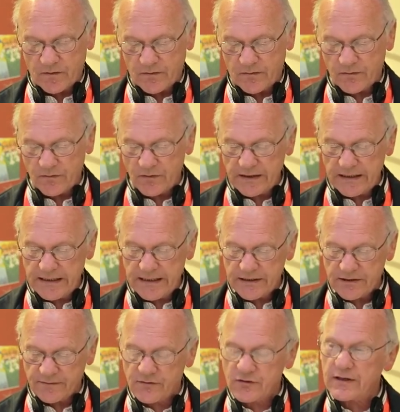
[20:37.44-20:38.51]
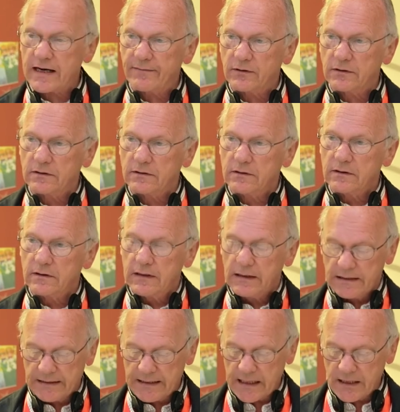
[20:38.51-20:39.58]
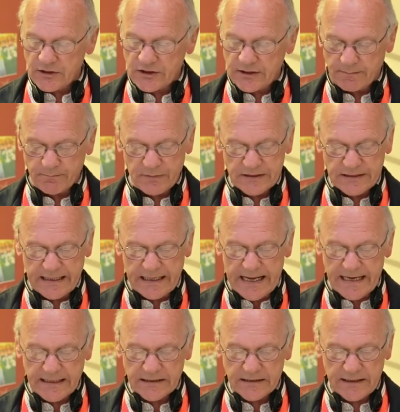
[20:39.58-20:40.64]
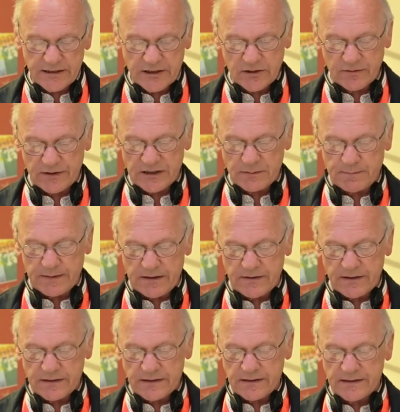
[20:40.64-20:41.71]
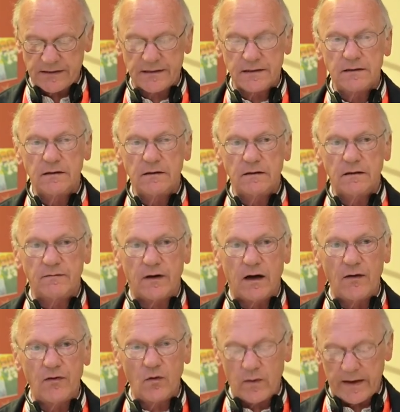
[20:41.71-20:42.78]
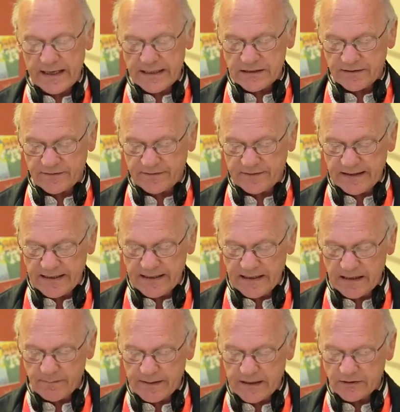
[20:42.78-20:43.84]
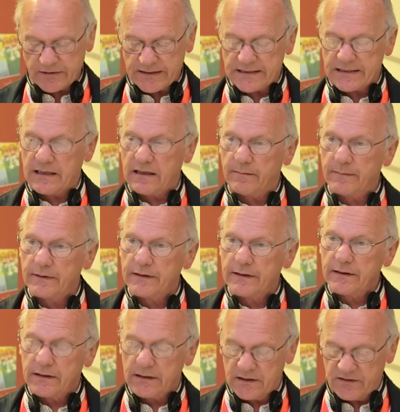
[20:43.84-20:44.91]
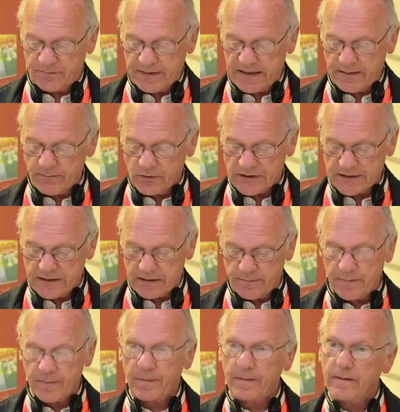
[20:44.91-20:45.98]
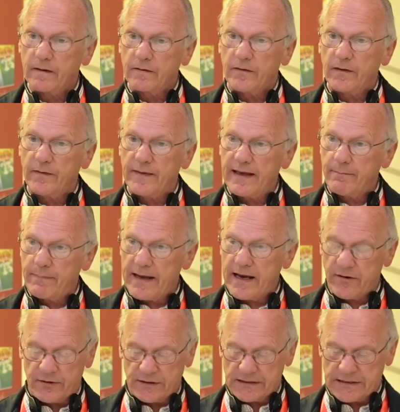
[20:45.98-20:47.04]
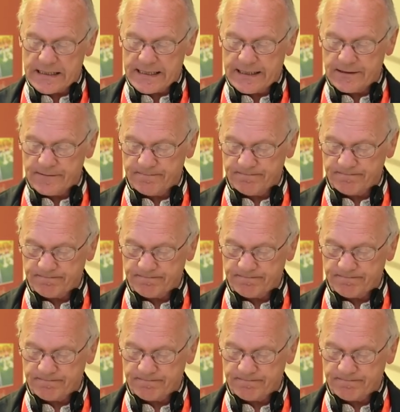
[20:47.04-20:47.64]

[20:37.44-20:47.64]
Through the ease of travel, large numbers get access to experiences of other ways of thinking about Islam and of being Muslim than their parents had.